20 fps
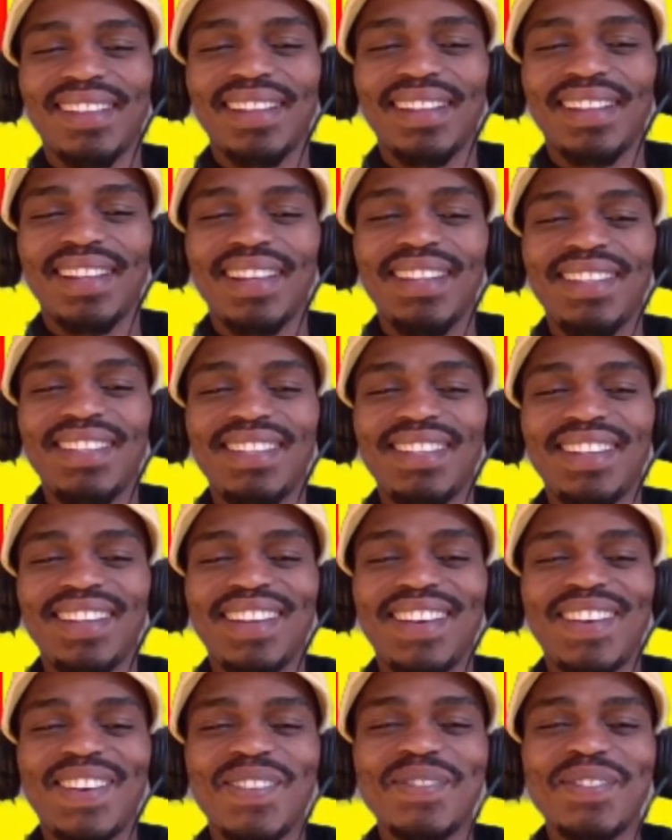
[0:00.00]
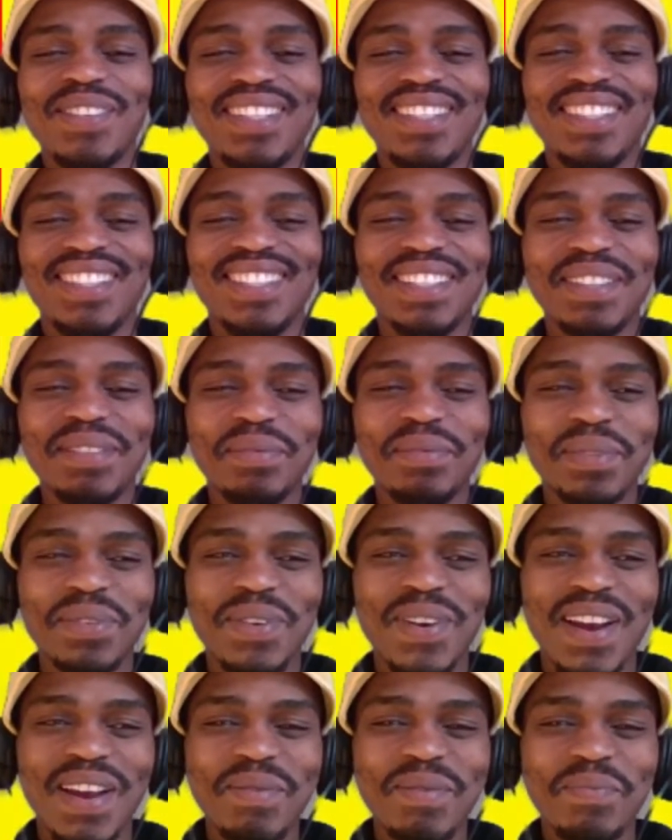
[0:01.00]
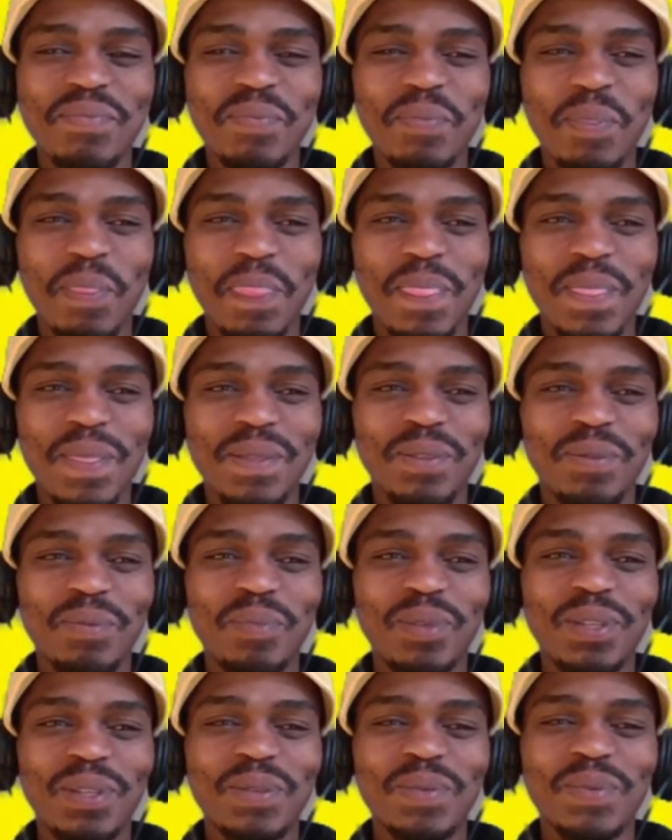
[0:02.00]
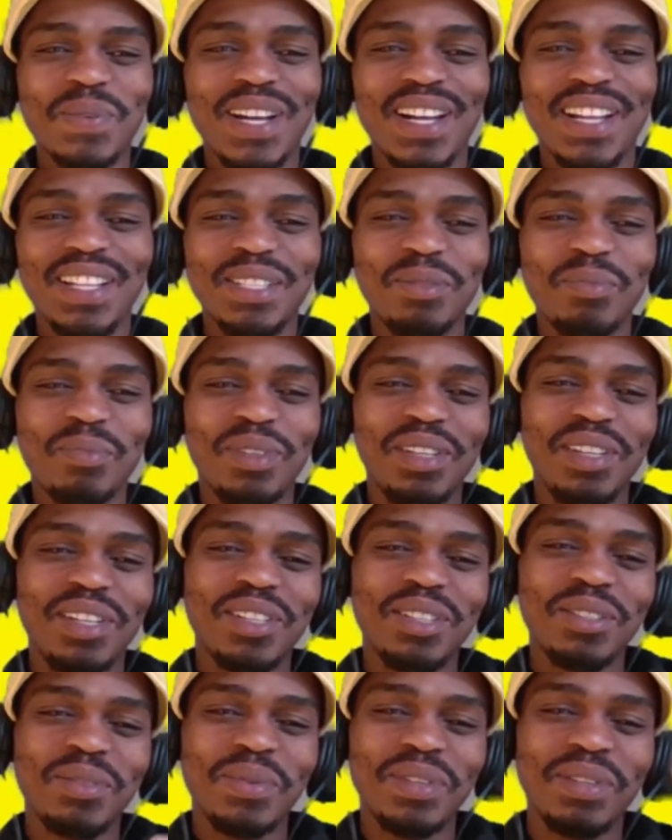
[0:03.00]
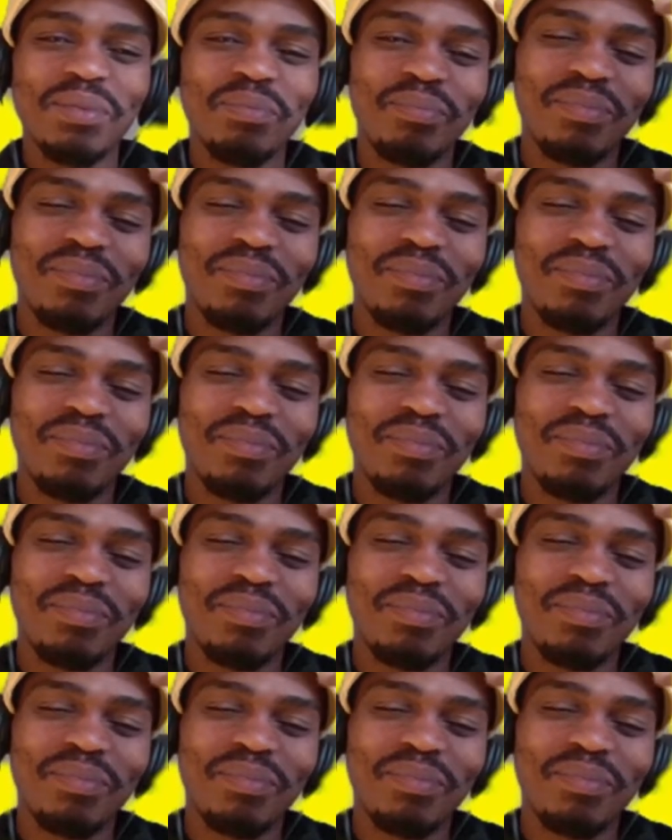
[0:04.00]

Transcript: Like, share, comment, subscribe. It's been a while. It's been good with